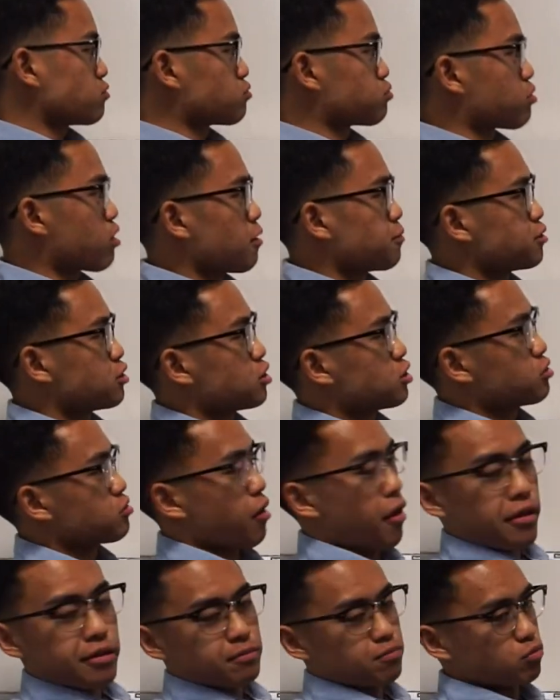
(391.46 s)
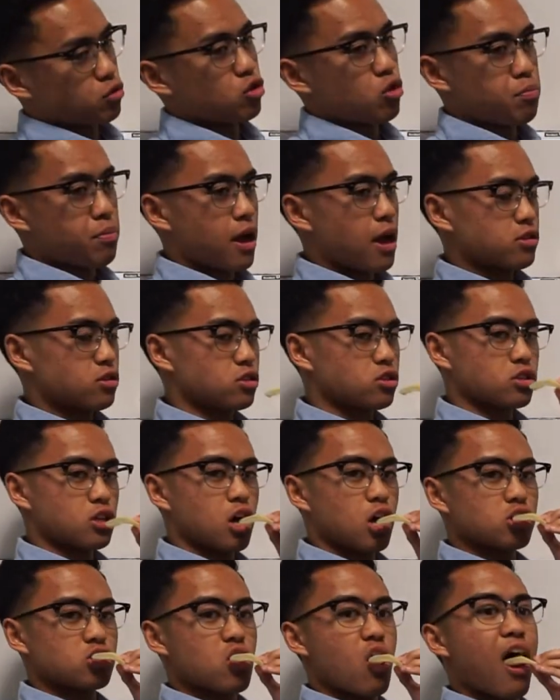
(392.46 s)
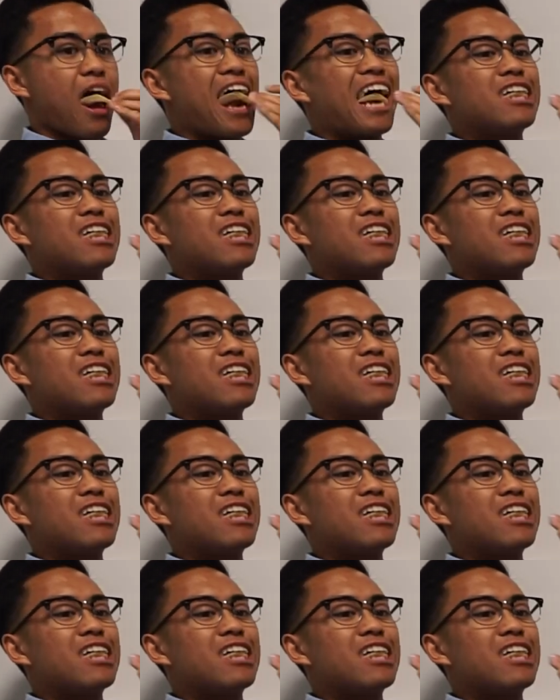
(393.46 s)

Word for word: Promise you, you'll pass this class.